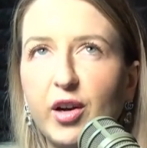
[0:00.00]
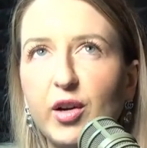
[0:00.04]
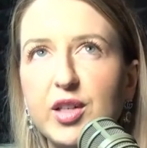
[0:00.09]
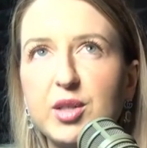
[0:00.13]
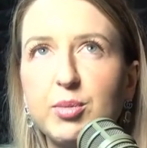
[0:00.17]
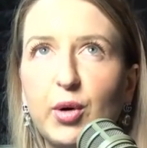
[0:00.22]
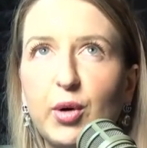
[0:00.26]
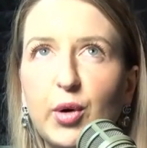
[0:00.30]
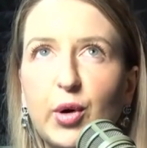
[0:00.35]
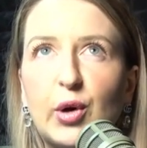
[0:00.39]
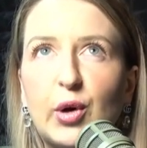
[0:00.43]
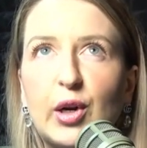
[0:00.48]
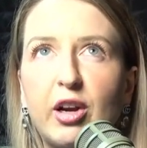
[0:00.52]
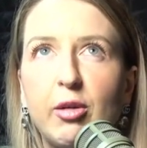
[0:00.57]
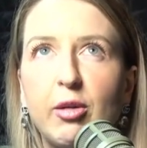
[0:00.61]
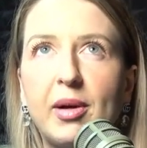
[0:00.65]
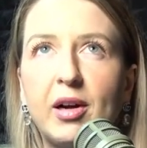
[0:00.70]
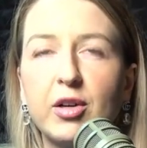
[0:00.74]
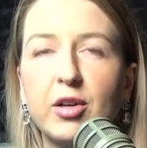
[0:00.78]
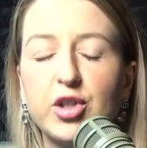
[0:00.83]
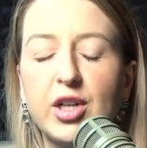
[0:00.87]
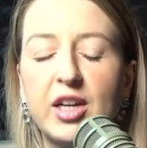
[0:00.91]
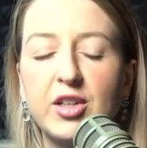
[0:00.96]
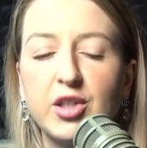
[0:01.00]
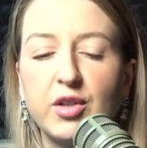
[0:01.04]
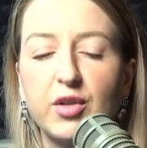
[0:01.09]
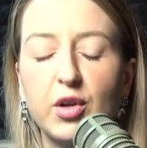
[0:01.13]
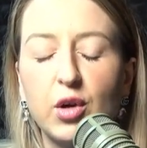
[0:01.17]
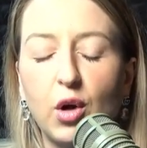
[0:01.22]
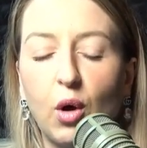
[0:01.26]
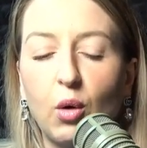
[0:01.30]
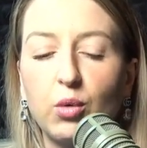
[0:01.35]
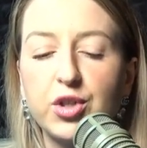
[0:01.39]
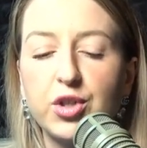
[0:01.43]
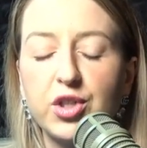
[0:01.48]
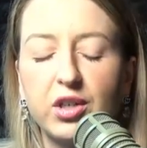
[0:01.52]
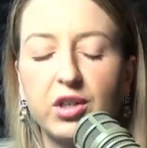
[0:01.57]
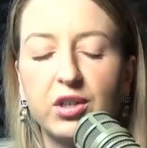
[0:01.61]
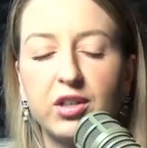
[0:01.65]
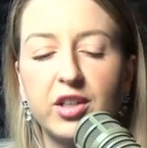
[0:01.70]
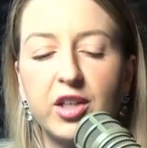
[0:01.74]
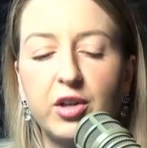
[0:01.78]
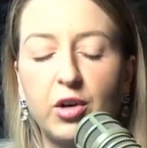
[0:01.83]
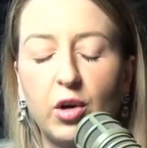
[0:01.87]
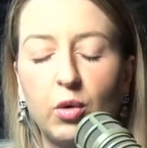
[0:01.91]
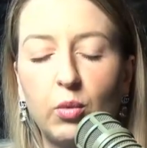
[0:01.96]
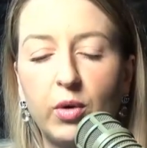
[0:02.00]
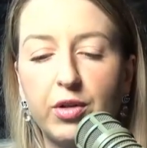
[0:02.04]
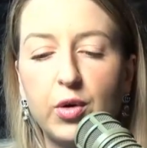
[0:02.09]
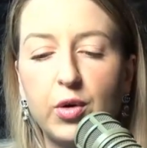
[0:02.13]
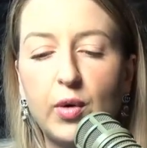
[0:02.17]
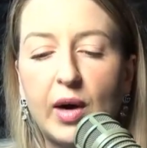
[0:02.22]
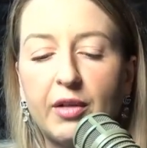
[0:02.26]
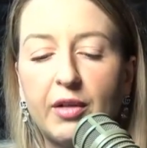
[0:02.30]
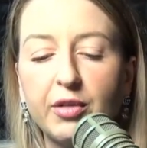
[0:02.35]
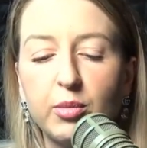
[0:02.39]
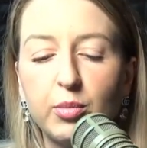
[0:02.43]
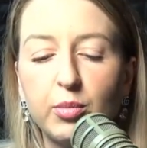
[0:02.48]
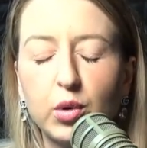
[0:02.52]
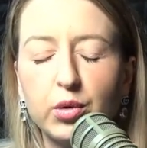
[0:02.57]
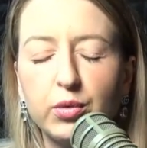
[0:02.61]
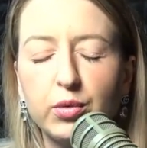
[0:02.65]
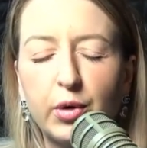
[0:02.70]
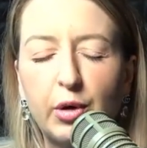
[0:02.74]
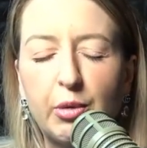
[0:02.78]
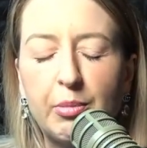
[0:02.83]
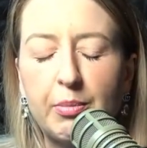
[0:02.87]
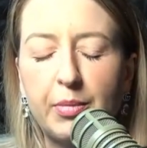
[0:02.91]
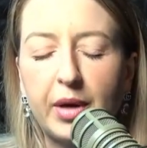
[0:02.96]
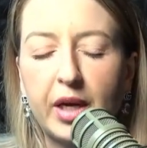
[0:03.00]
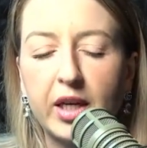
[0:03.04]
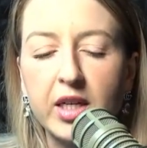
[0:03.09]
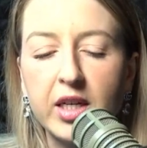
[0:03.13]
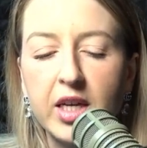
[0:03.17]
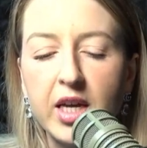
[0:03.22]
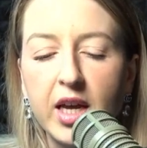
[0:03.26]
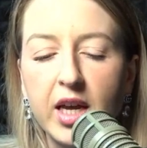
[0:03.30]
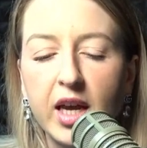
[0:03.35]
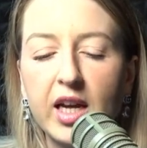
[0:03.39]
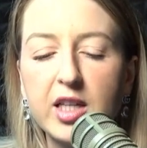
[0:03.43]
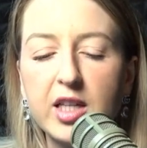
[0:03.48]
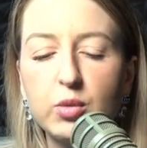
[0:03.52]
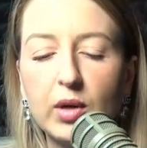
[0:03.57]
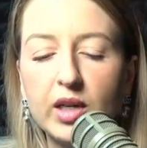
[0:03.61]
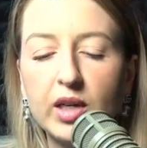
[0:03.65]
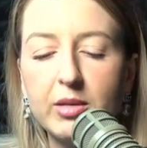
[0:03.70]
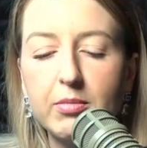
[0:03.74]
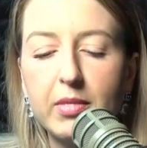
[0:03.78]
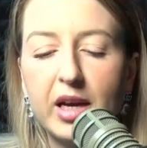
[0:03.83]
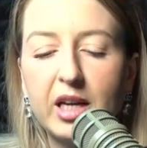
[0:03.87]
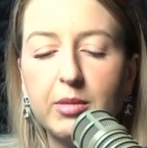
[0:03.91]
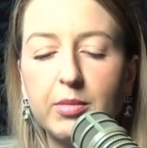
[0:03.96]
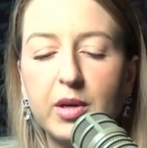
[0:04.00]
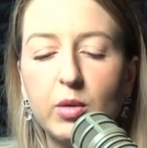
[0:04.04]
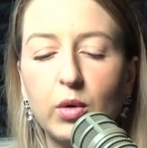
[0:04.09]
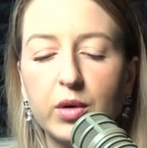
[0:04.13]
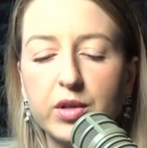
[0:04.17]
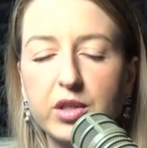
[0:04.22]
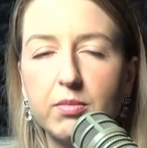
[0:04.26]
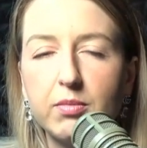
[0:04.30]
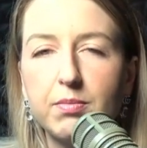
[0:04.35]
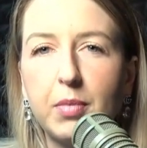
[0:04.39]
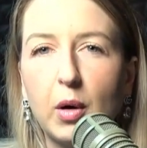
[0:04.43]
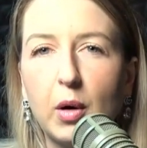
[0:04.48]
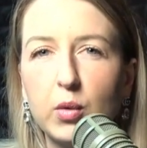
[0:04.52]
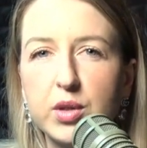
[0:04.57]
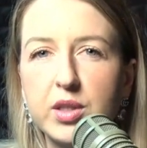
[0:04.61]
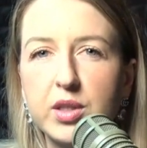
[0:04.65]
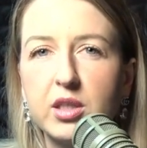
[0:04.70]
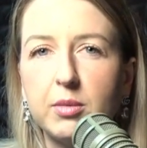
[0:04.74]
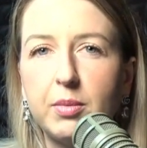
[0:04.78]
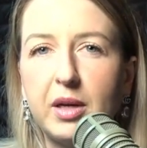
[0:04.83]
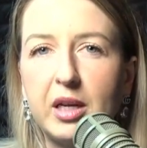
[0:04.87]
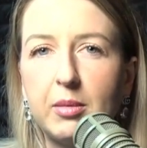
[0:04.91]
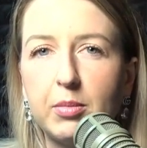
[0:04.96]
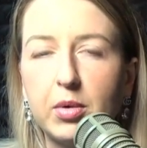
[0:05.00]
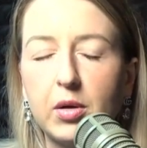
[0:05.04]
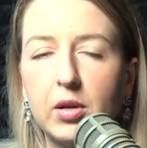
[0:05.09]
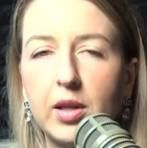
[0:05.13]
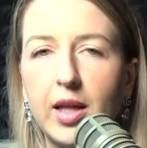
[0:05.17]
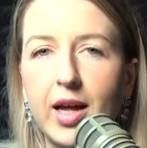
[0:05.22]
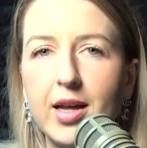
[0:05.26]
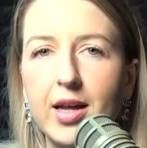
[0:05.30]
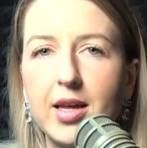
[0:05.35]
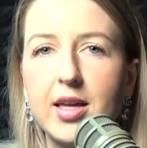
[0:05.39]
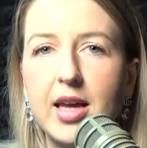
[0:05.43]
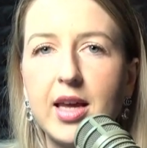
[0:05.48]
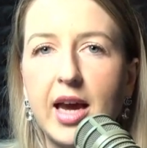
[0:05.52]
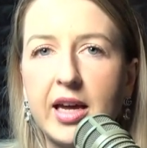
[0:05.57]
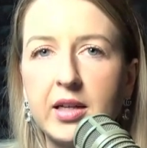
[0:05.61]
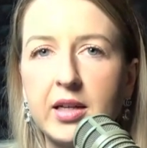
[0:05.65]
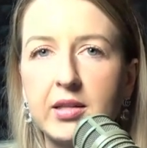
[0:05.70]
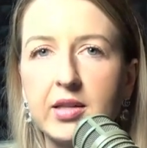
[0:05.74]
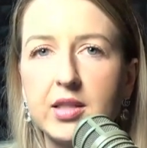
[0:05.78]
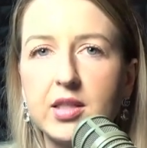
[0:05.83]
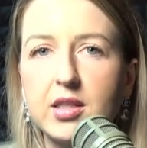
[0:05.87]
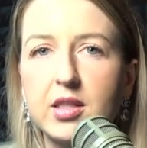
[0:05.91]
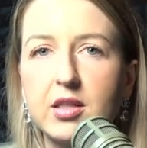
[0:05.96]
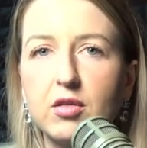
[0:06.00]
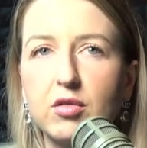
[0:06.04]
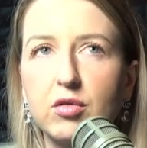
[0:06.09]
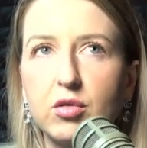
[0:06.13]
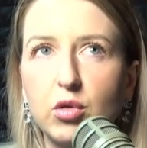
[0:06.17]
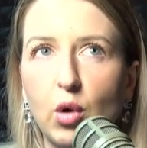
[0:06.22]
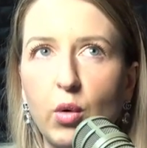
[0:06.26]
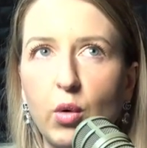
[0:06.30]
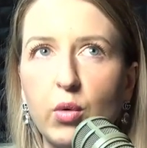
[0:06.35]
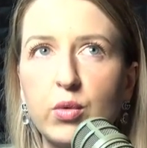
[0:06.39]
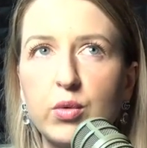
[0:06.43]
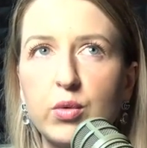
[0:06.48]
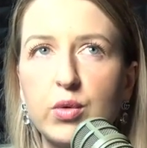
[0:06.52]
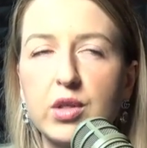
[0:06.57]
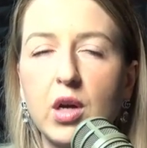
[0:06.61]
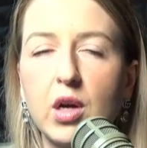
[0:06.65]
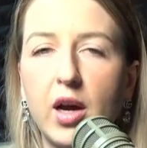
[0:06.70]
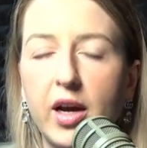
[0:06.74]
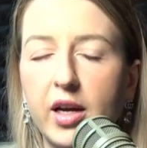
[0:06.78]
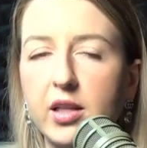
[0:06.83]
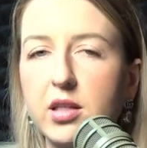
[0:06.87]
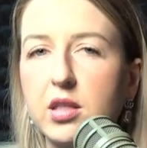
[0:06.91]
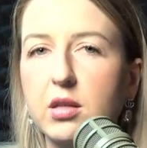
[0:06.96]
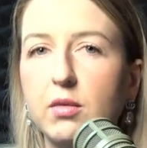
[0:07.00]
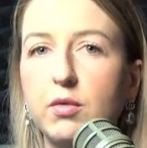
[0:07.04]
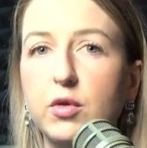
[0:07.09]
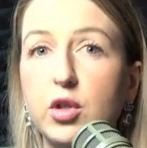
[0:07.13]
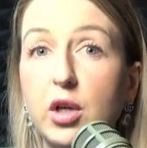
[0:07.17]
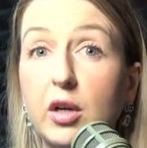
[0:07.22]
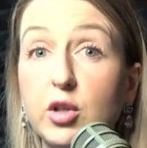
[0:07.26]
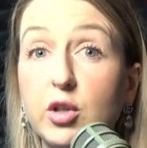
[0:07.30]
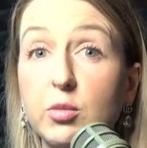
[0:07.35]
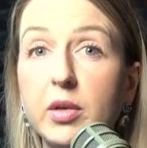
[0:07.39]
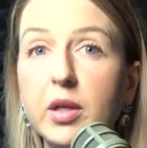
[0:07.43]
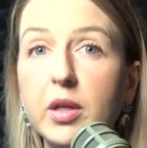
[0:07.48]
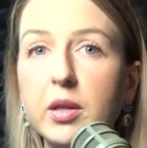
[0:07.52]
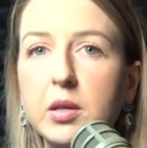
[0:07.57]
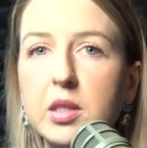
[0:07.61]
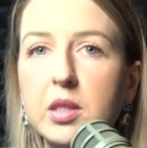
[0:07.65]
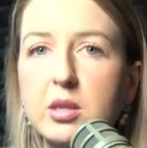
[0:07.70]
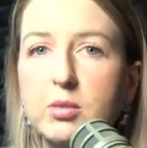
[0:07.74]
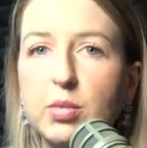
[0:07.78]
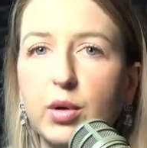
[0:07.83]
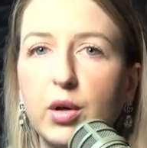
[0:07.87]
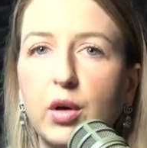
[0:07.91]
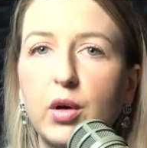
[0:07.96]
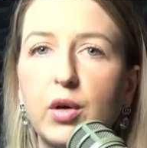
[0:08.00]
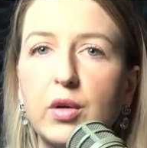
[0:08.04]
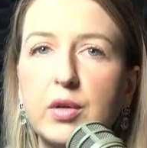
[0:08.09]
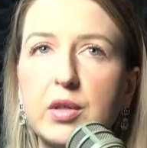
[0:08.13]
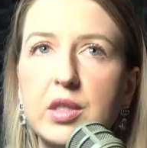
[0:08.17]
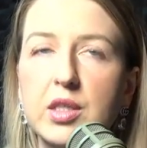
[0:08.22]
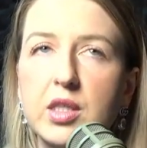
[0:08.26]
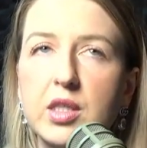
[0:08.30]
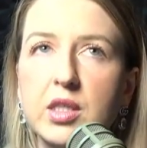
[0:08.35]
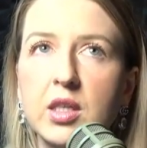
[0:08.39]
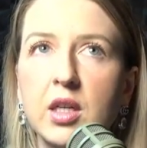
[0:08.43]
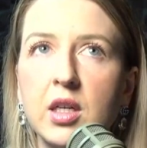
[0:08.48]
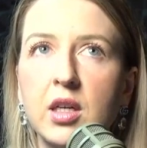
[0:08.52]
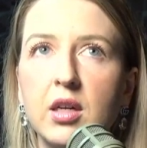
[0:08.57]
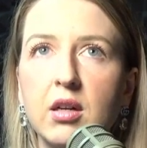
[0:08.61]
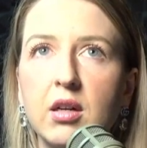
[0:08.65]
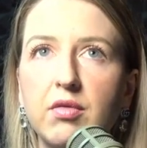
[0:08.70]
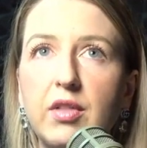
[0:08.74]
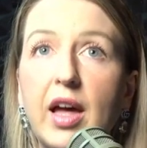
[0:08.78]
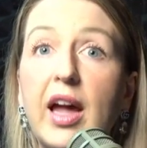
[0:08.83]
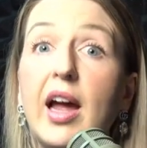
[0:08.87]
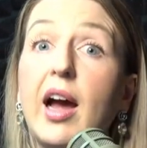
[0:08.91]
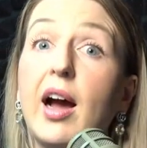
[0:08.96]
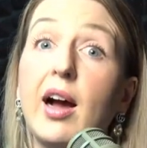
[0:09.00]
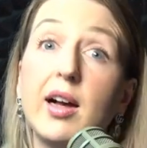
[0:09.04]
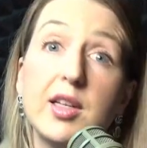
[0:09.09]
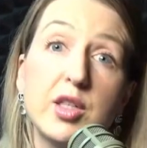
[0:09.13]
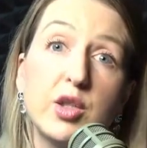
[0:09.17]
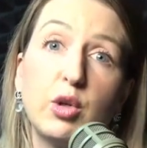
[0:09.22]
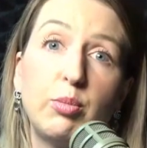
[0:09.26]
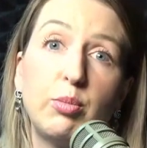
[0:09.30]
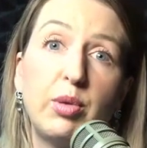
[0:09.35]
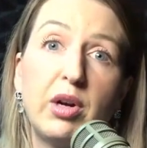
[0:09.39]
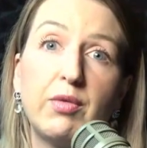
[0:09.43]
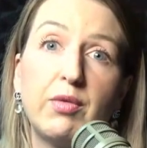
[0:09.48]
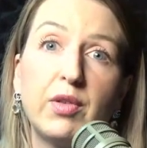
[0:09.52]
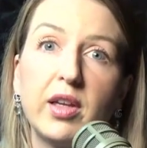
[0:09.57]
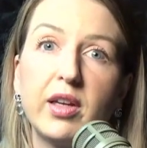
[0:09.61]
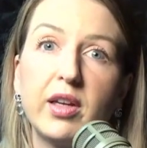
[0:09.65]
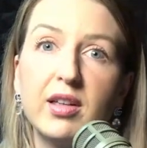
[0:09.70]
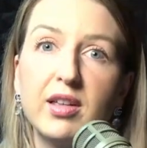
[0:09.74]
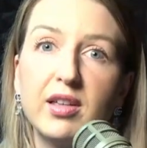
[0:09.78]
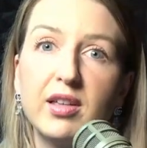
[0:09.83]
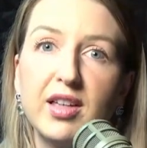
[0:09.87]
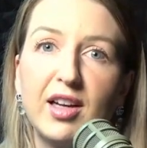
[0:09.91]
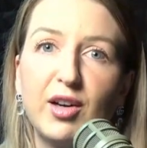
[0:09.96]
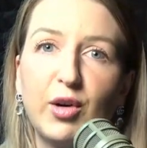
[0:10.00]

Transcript: I spoke earlier about changing the culture, you know, with you out in the boardroom, but it's really made me want to bolster people against those kinds of judgments because they are so prevalent.